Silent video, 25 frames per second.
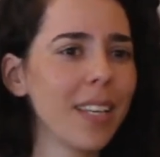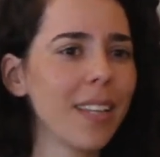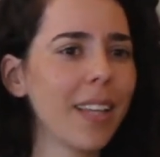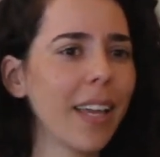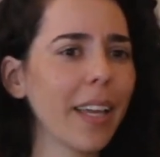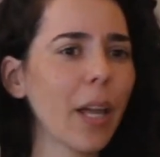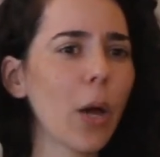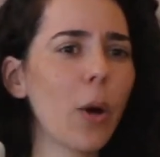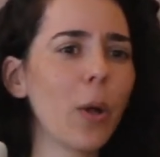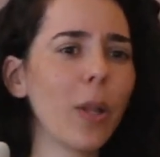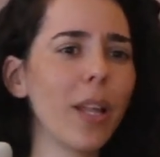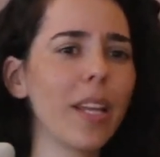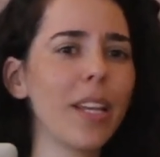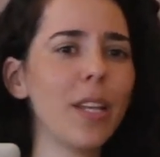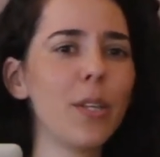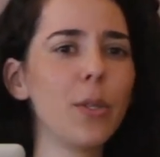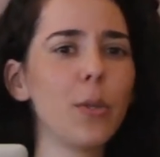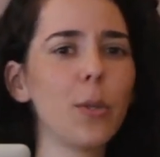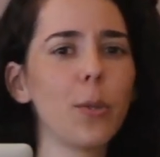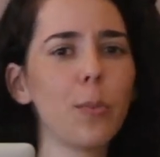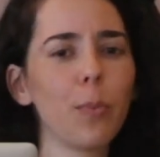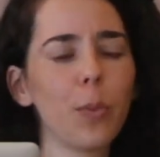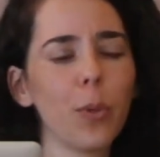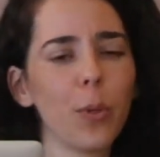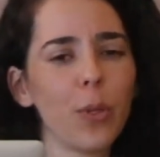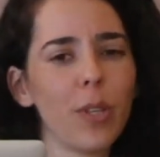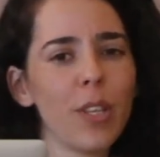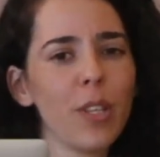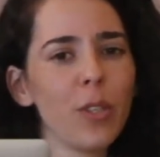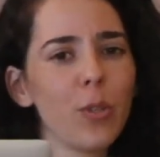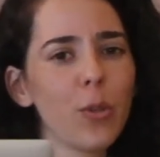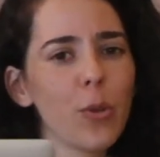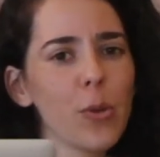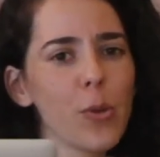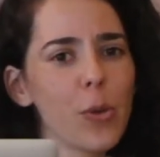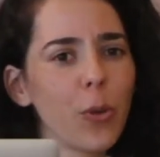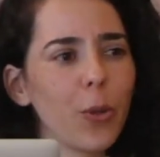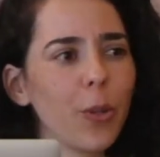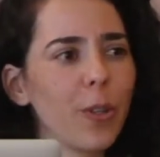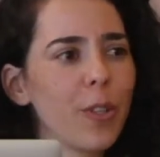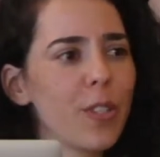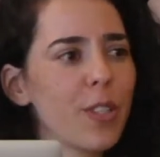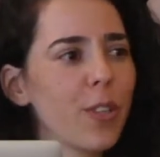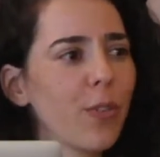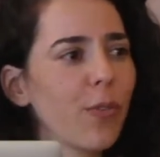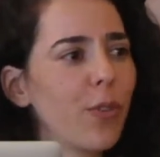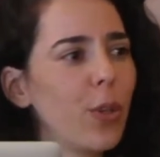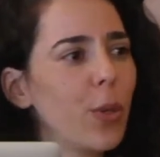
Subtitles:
like all I need to put into Google is a